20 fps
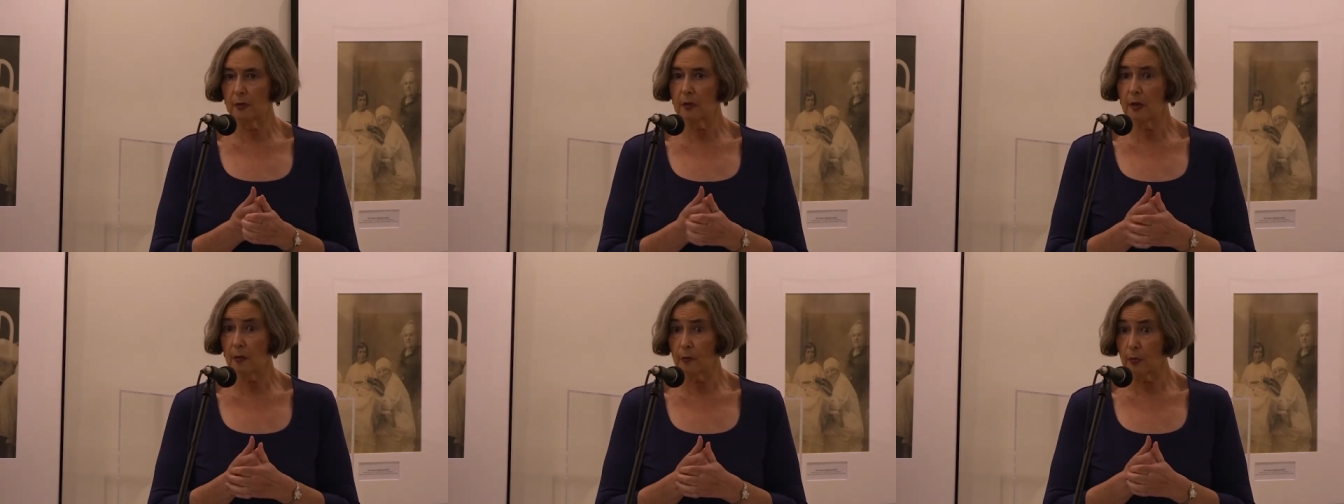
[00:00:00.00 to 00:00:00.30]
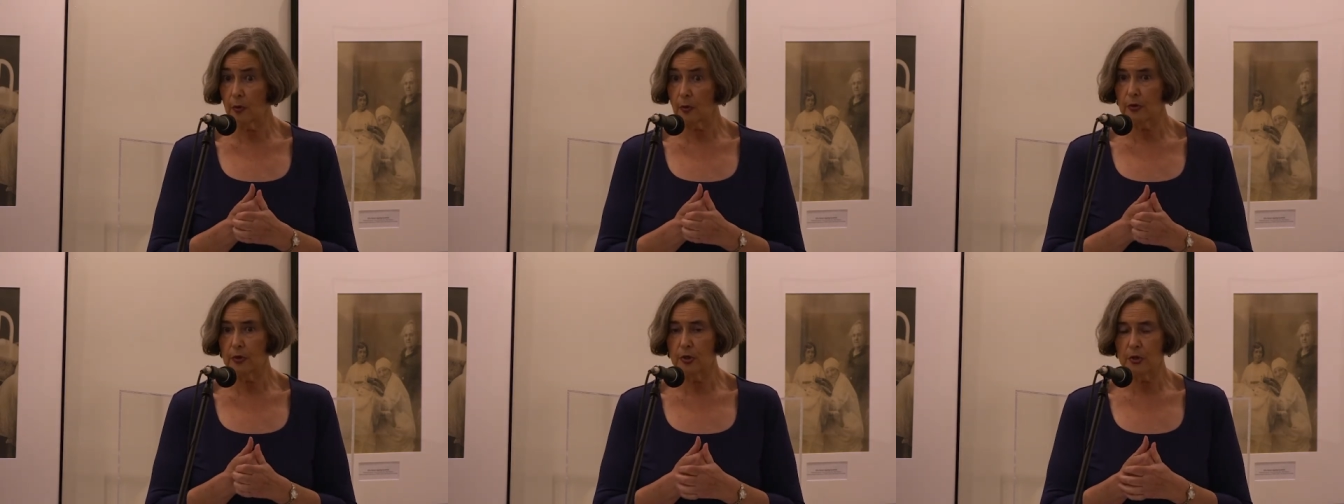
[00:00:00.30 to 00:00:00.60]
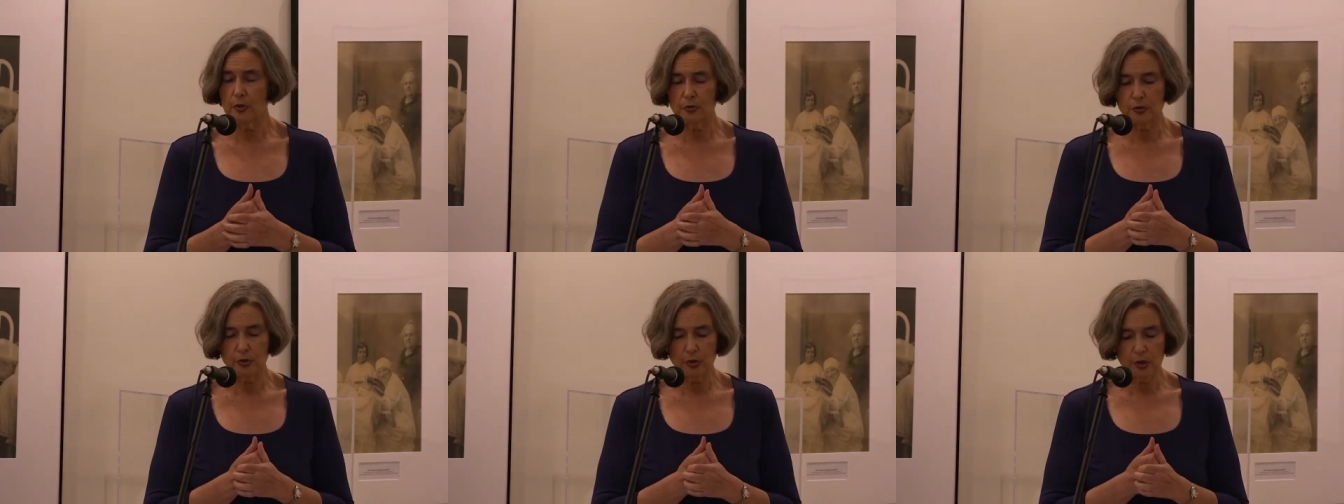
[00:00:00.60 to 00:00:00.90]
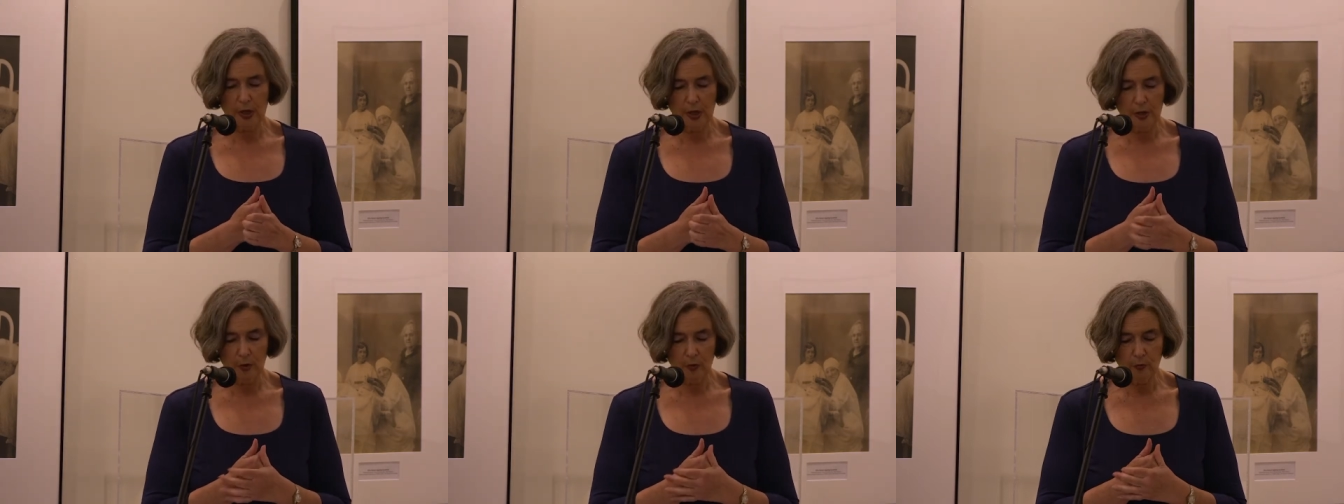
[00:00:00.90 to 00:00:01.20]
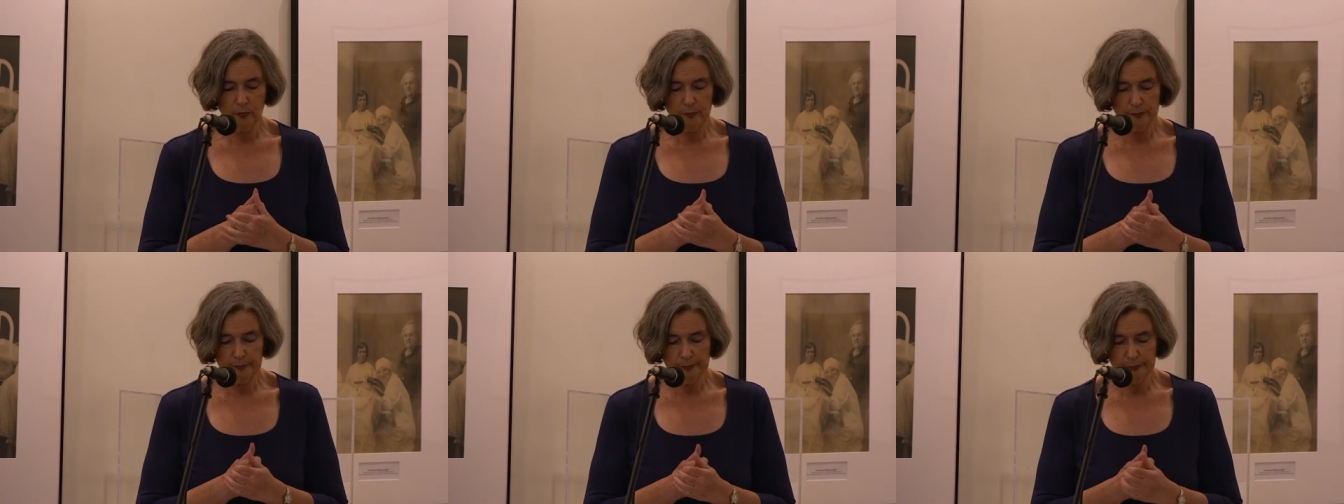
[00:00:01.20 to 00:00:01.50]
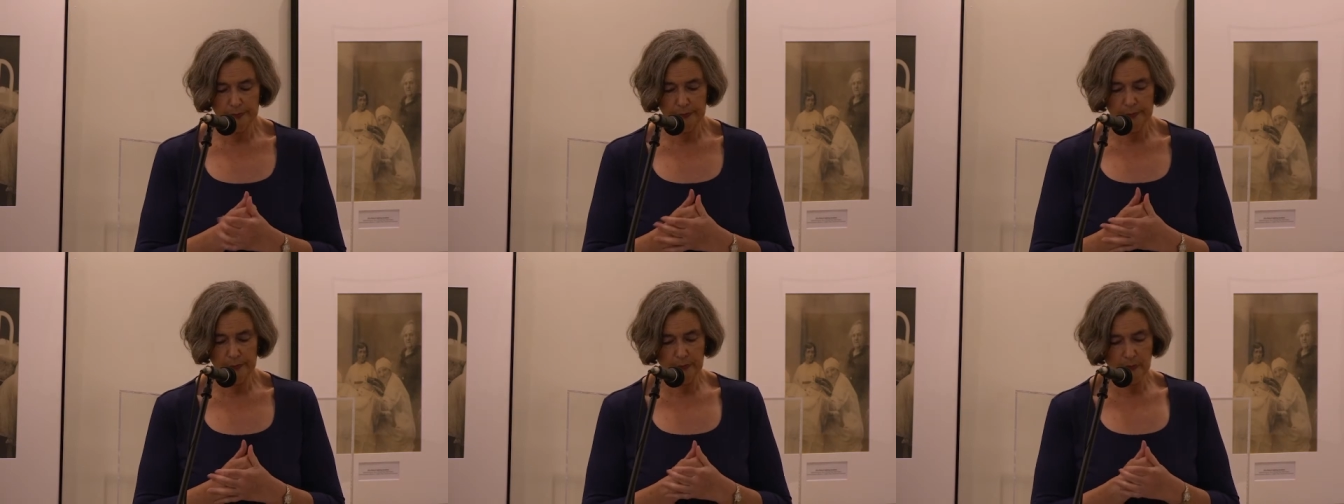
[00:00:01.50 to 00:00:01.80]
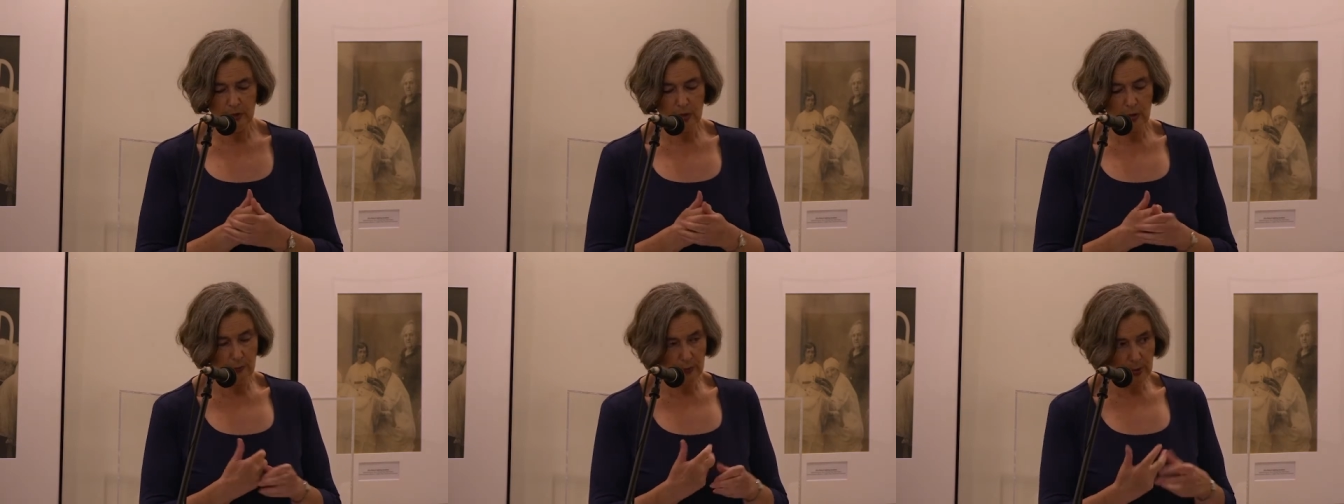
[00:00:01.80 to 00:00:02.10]
a number of years ago
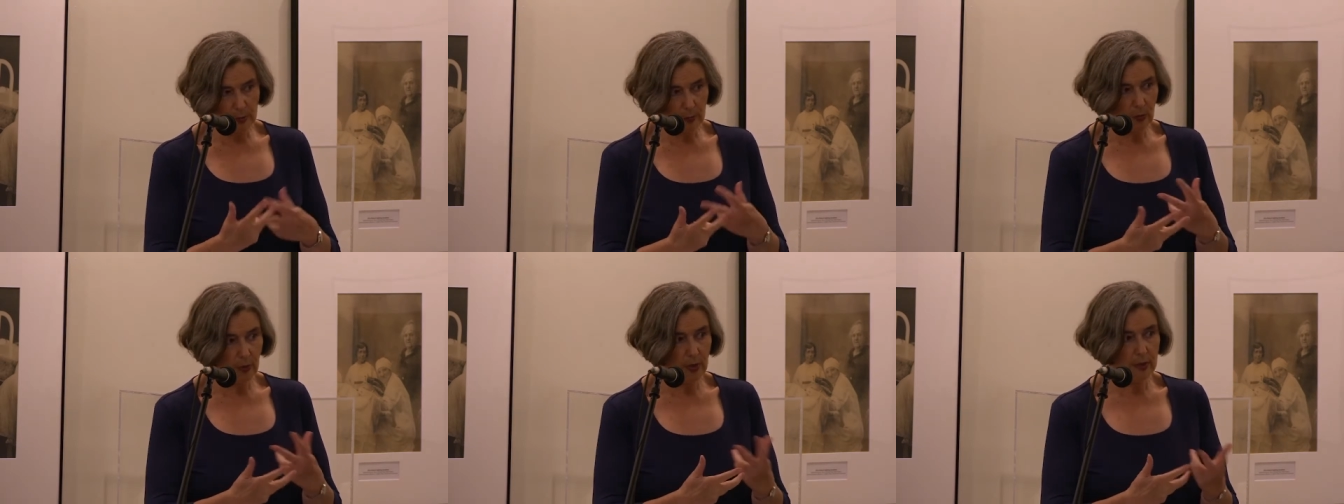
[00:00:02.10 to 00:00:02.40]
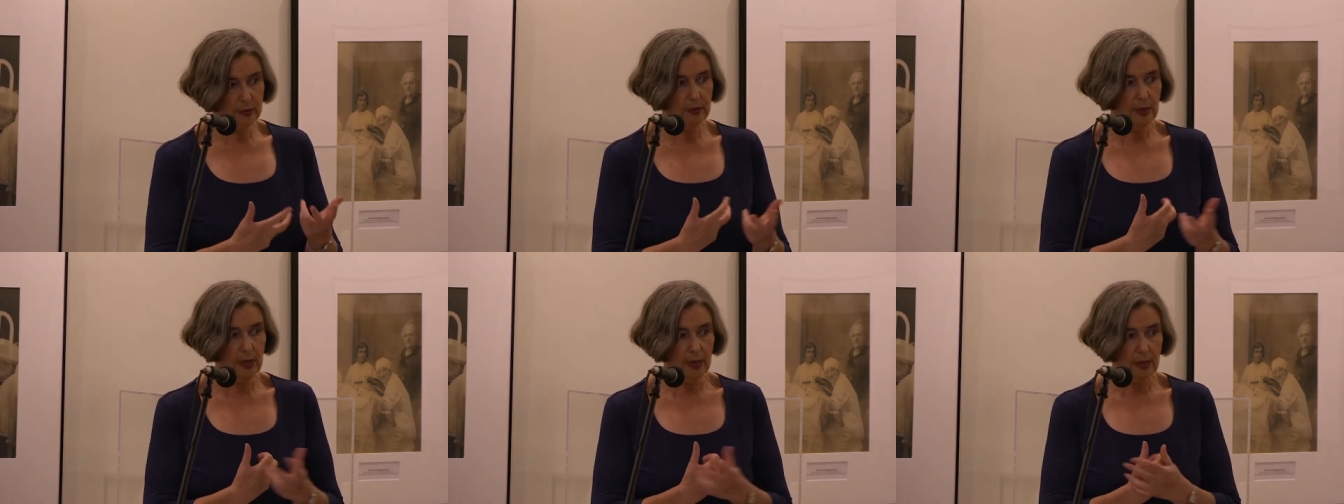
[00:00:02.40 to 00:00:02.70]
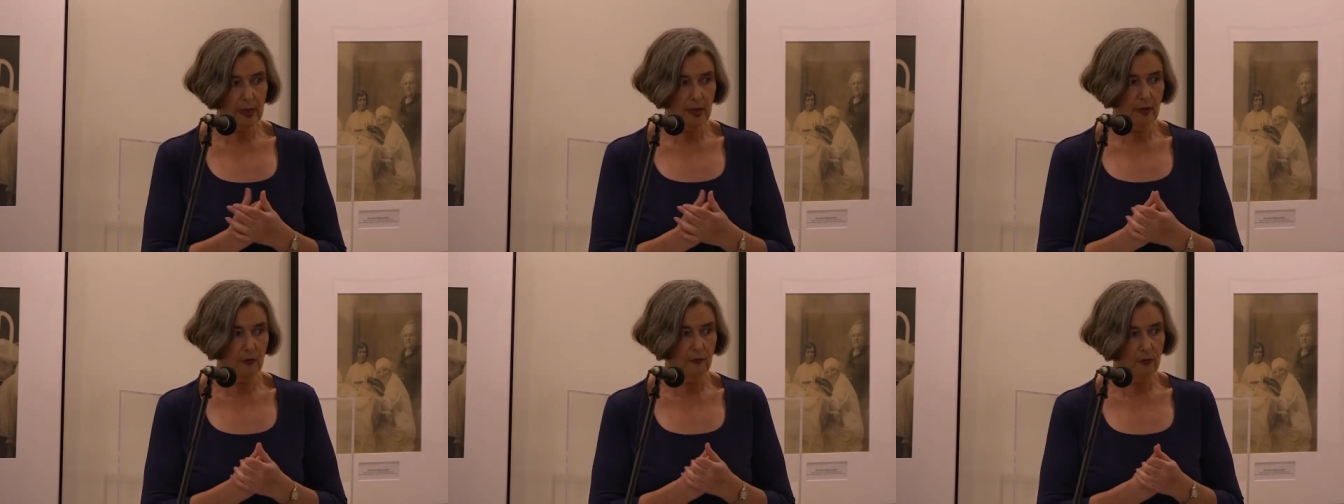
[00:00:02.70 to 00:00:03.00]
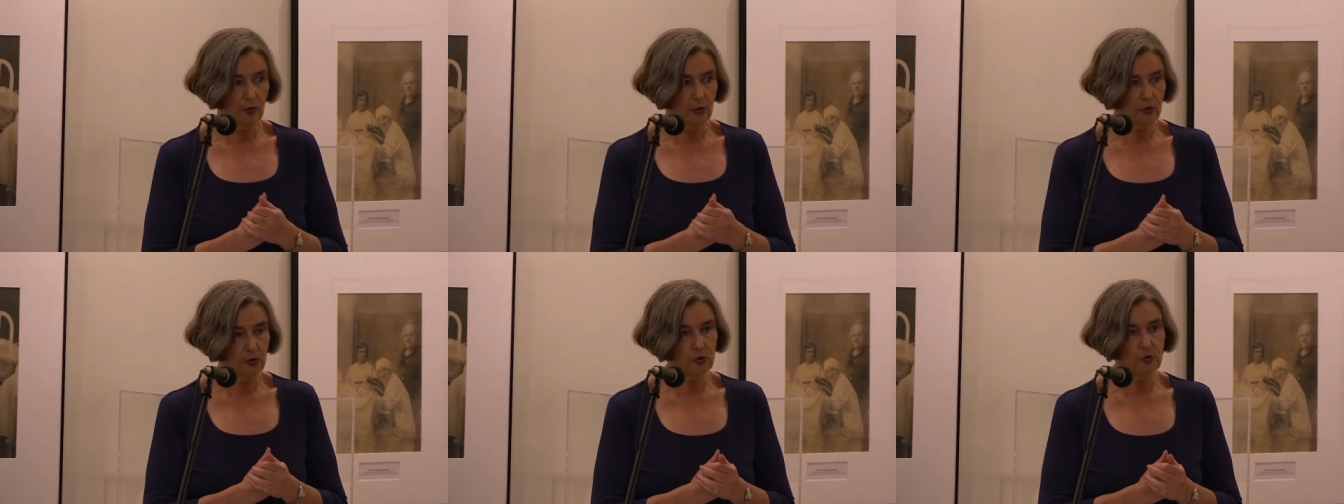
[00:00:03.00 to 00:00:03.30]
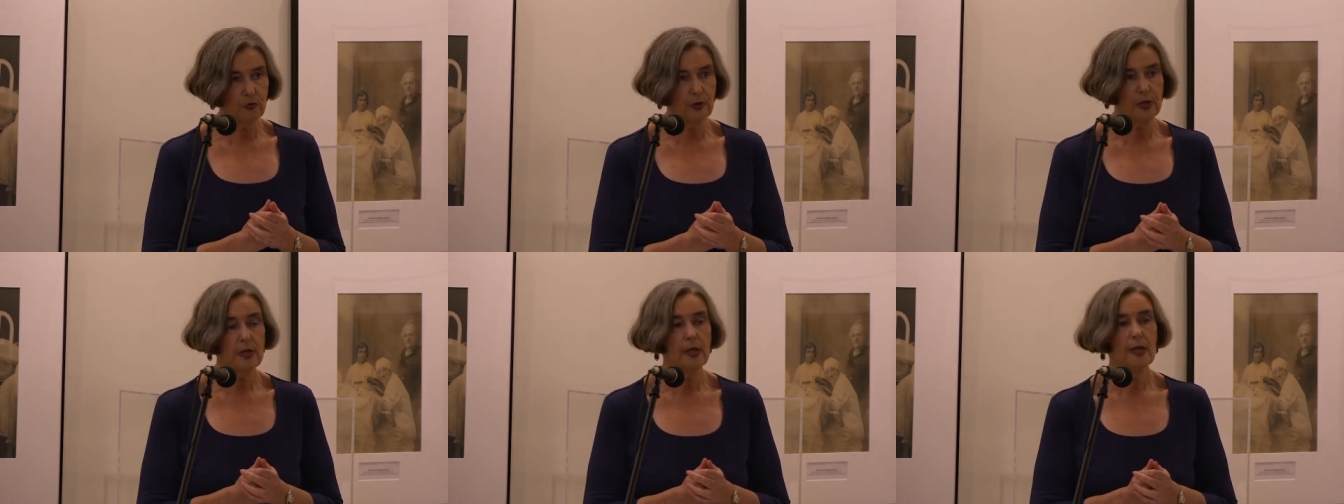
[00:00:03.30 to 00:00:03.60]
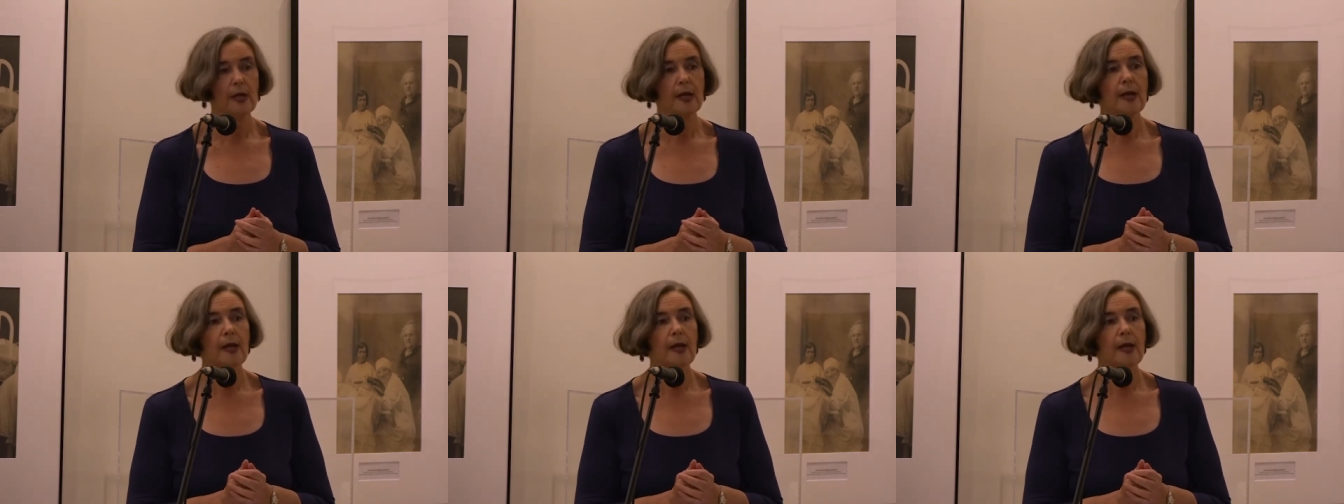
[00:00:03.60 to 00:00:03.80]
to commemorate that anniversary.